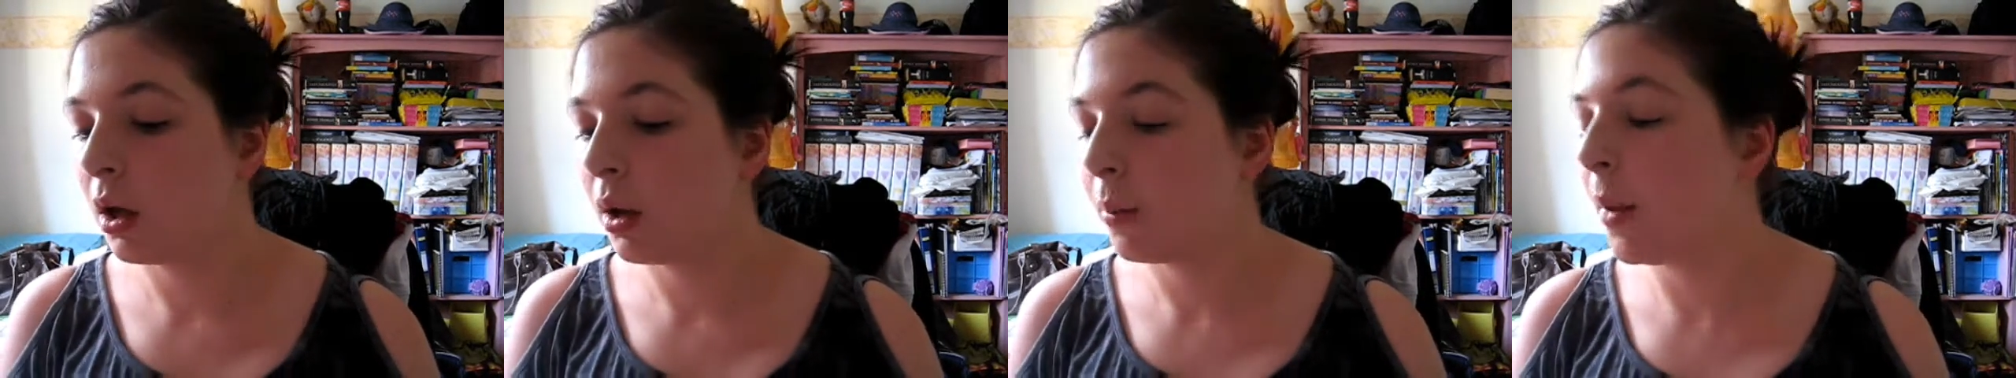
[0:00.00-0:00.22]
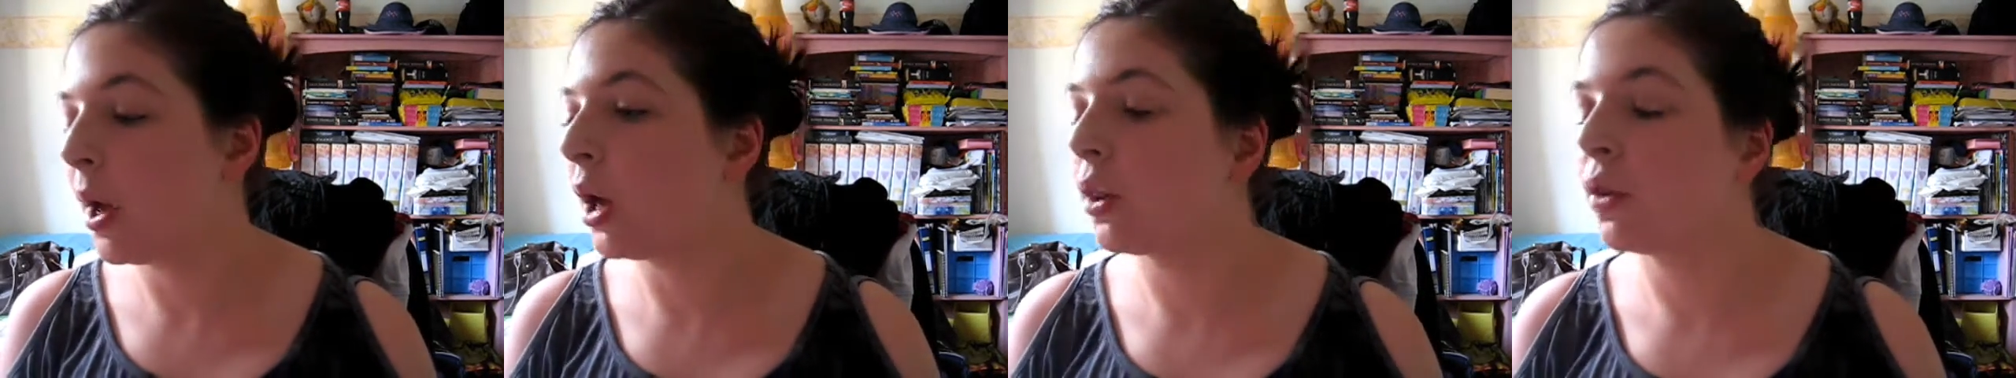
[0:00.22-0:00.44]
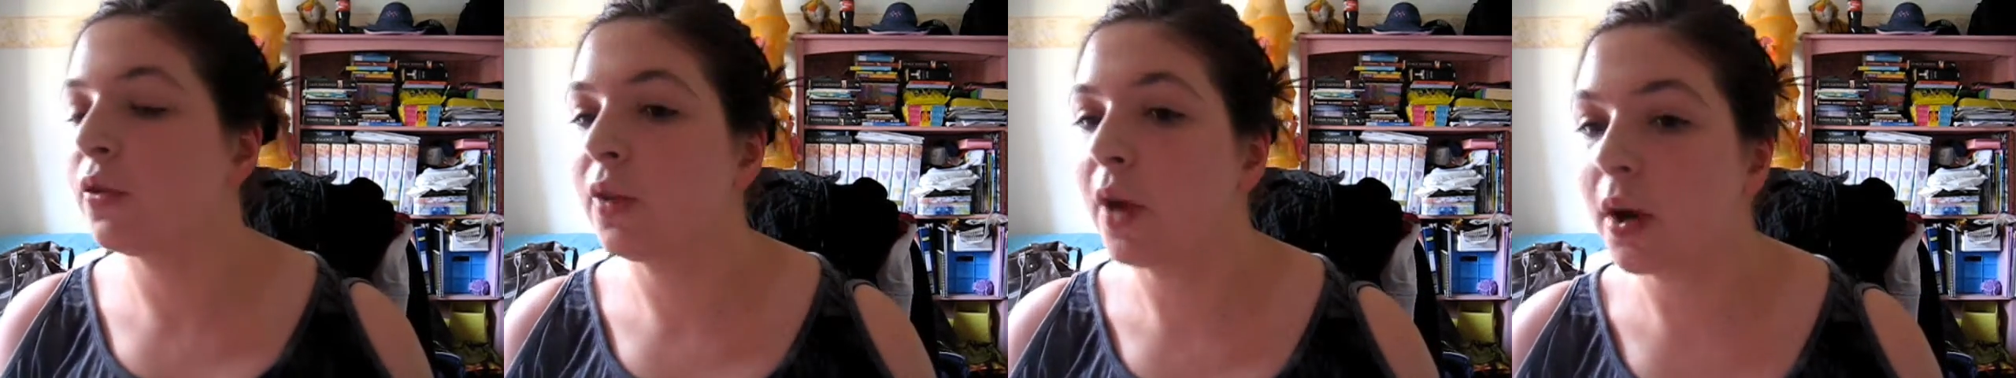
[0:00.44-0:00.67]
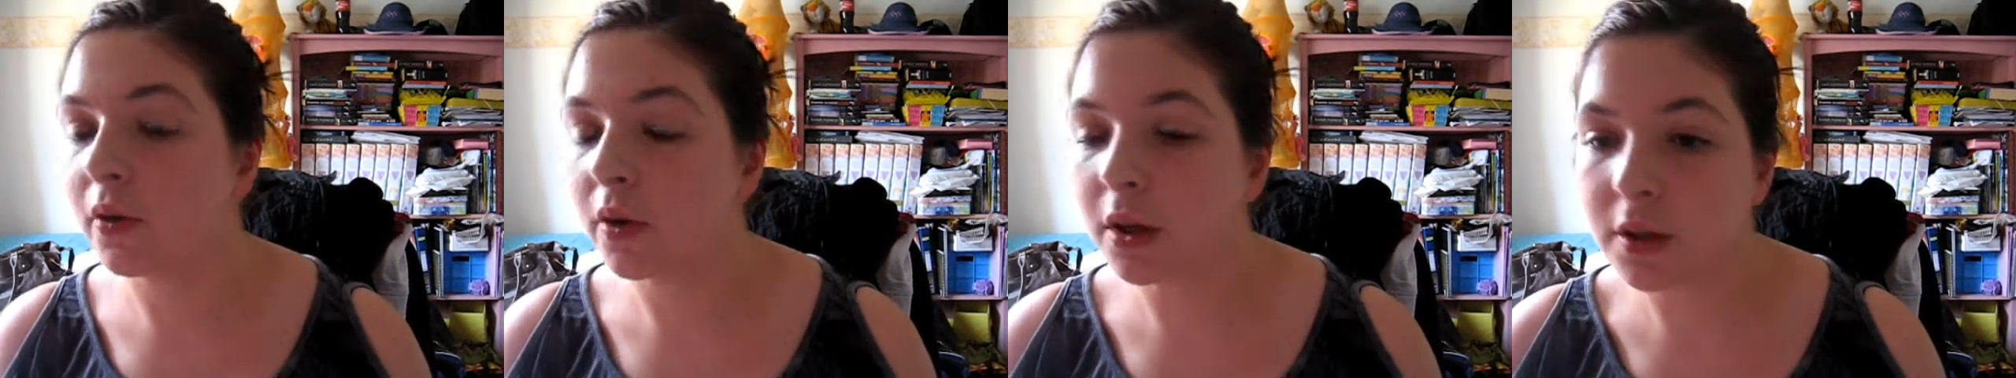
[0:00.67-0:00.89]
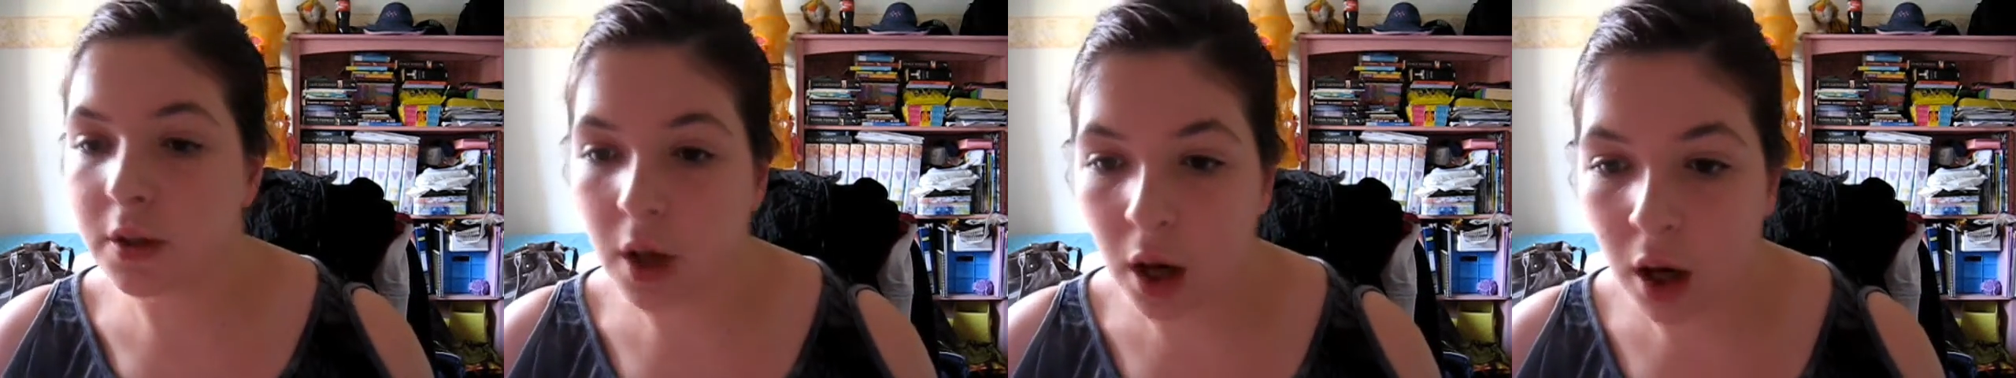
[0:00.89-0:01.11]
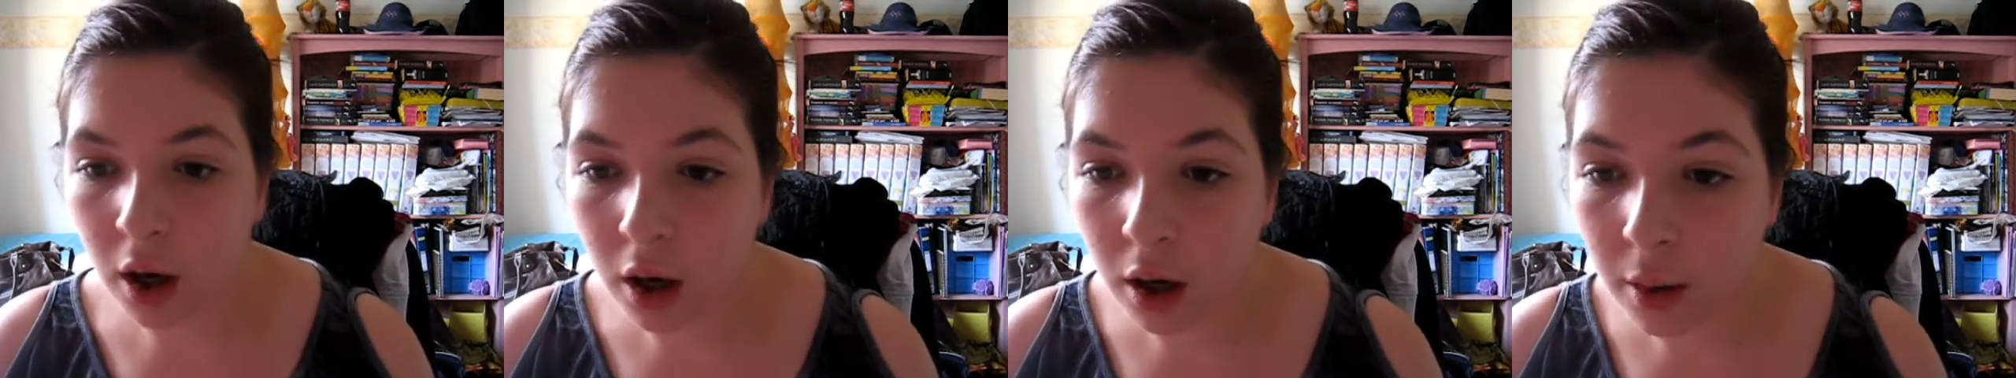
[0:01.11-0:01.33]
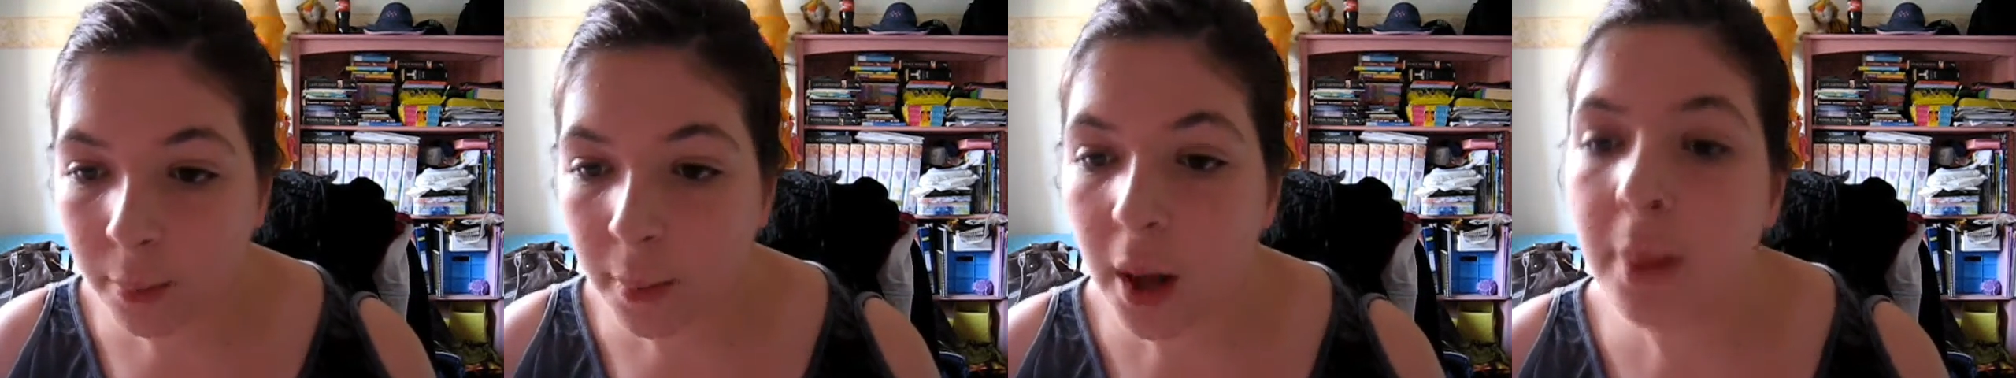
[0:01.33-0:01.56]
other favourites
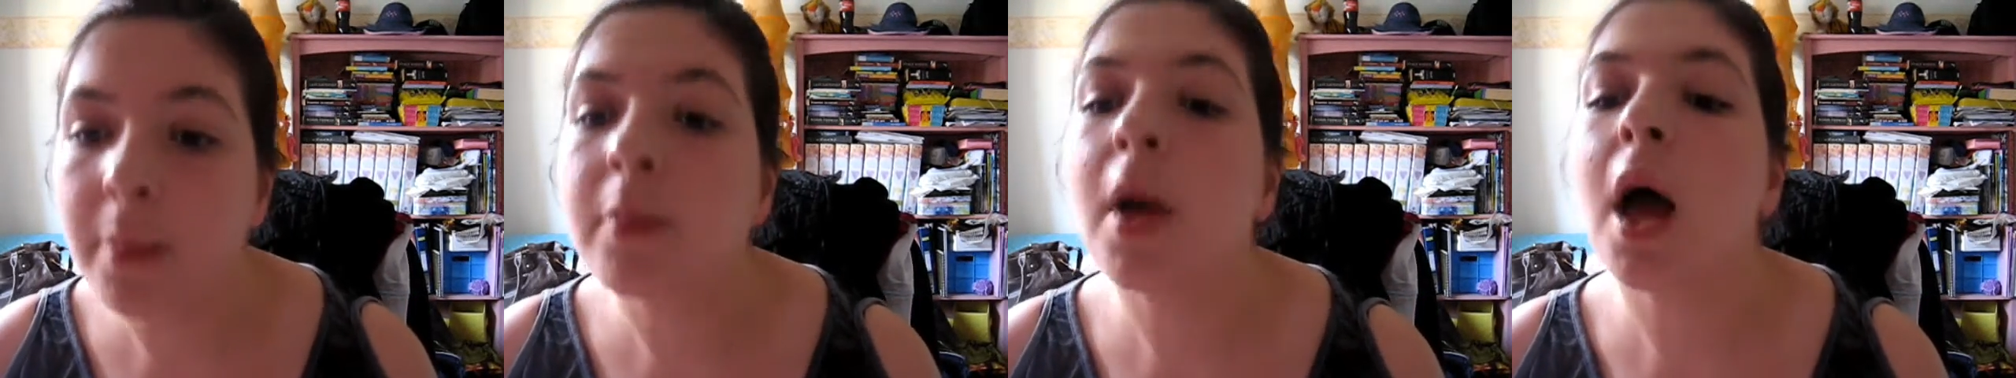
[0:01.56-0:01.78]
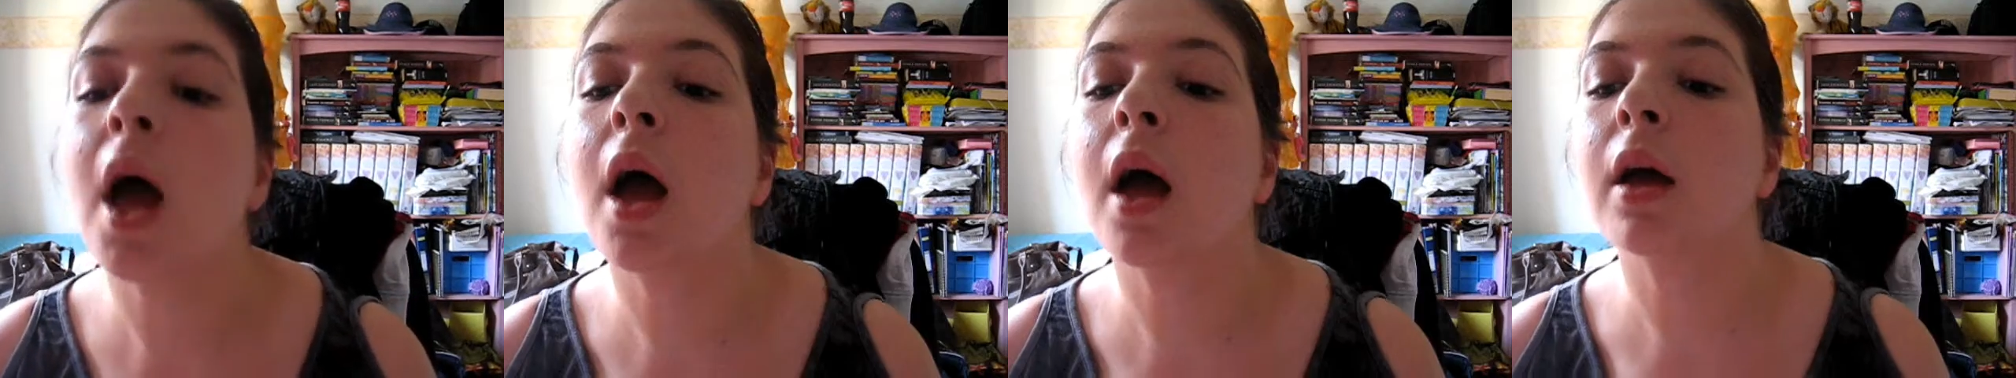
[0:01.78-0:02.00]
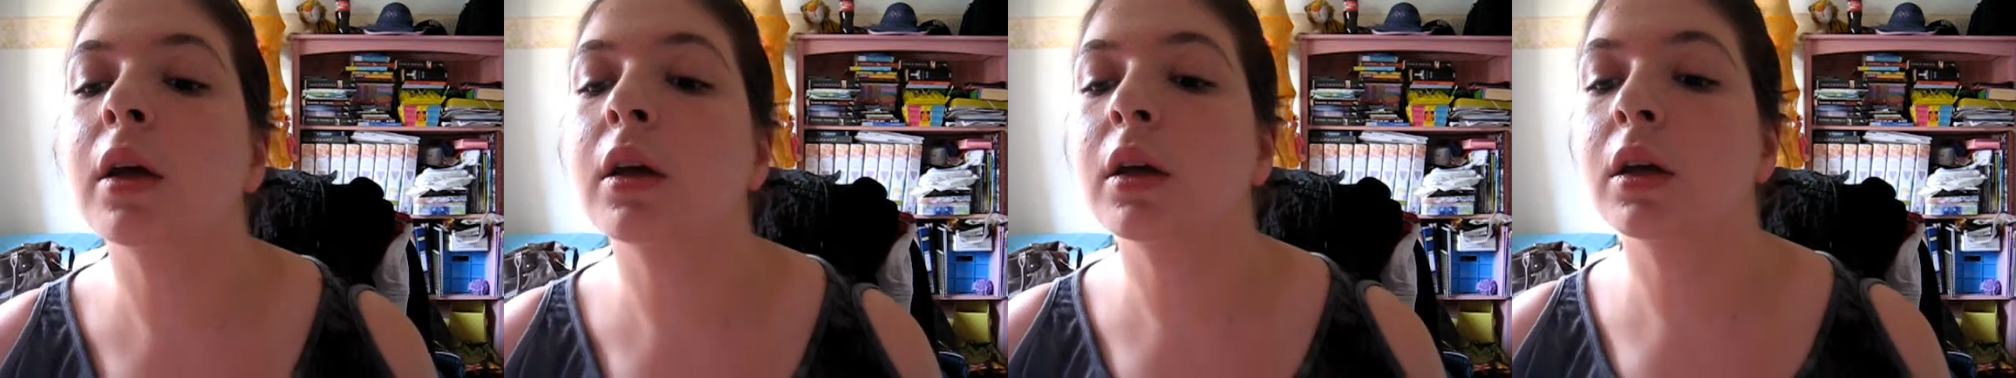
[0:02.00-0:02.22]
are my MAC